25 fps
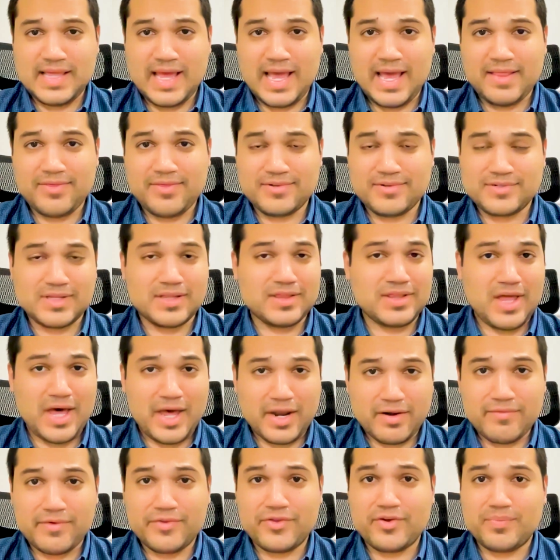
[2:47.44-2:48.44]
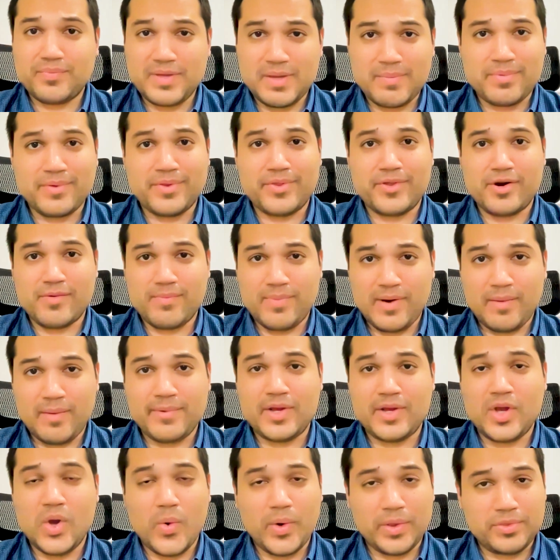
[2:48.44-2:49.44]
that there's a lot of other people that are
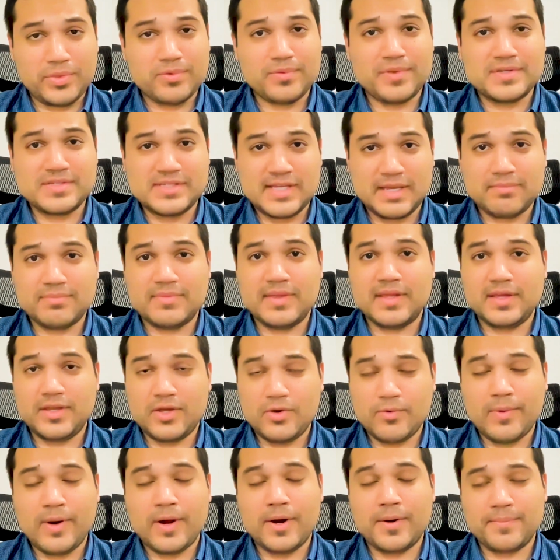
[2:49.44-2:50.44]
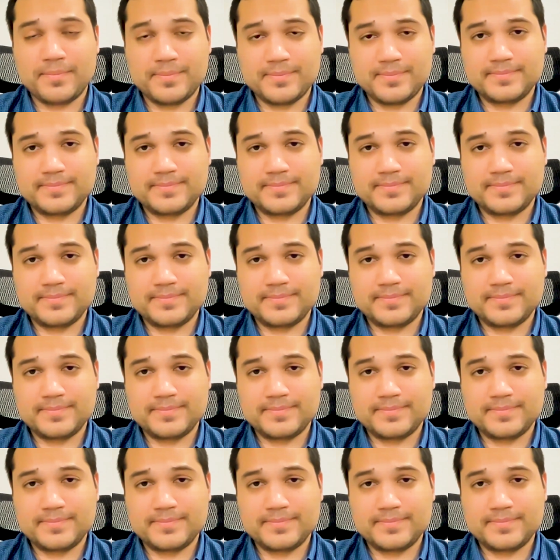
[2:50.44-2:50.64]
probably going through the same thing you are.